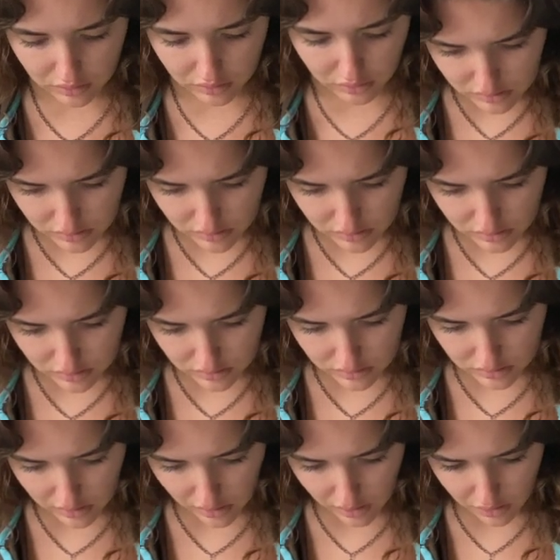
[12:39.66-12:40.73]

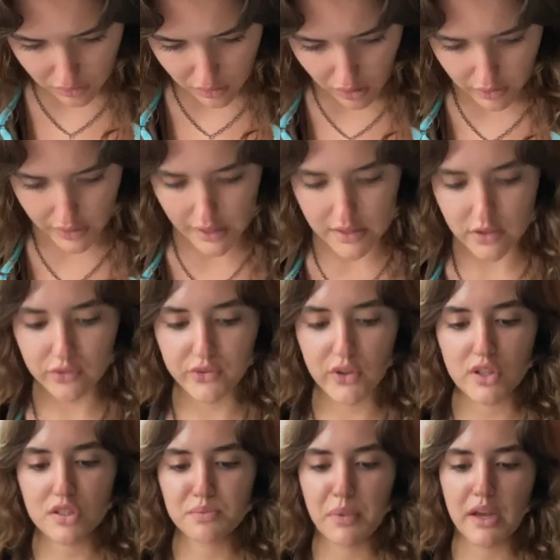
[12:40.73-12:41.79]
So, okay, the
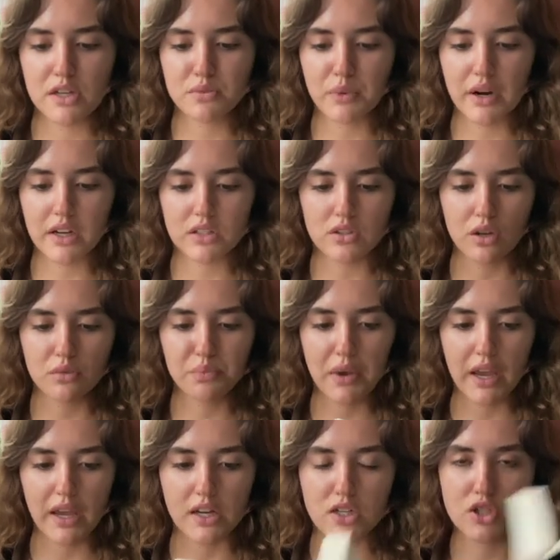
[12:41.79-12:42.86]
first page break is on
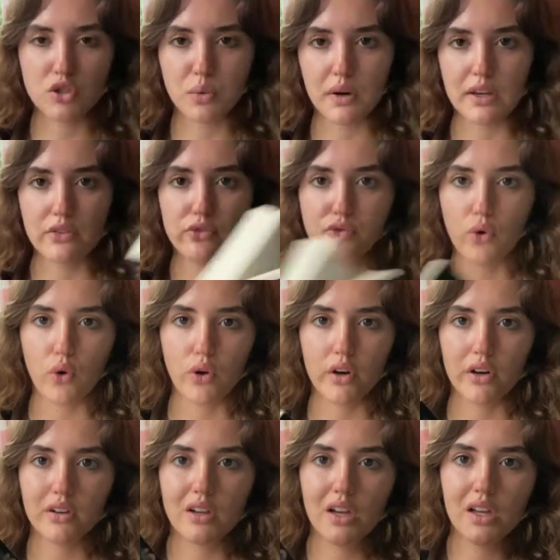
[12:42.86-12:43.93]
page
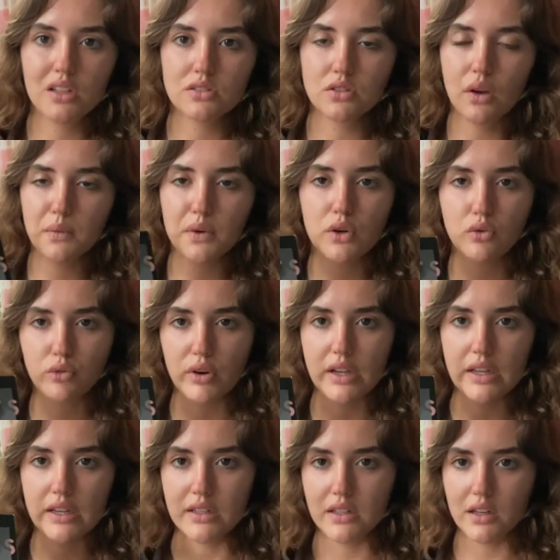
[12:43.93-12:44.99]
24. So I'm gonna
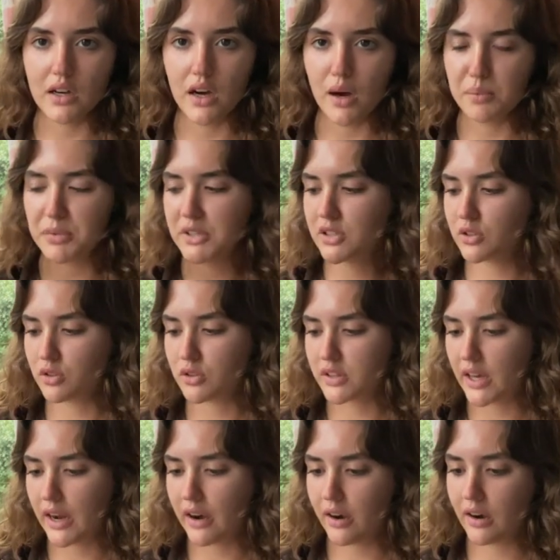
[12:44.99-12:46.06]
read up until
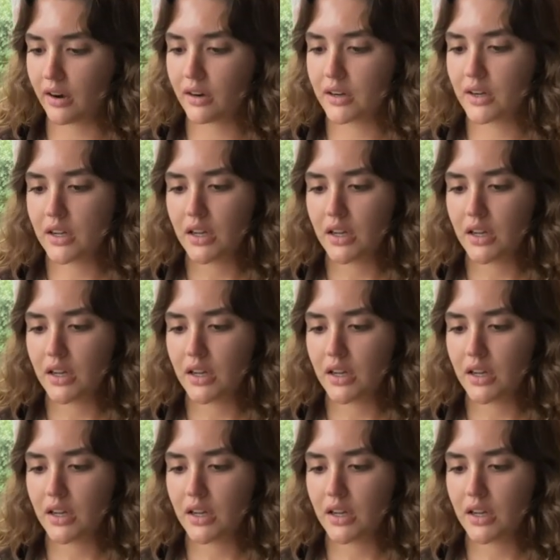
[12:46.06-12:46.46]
there.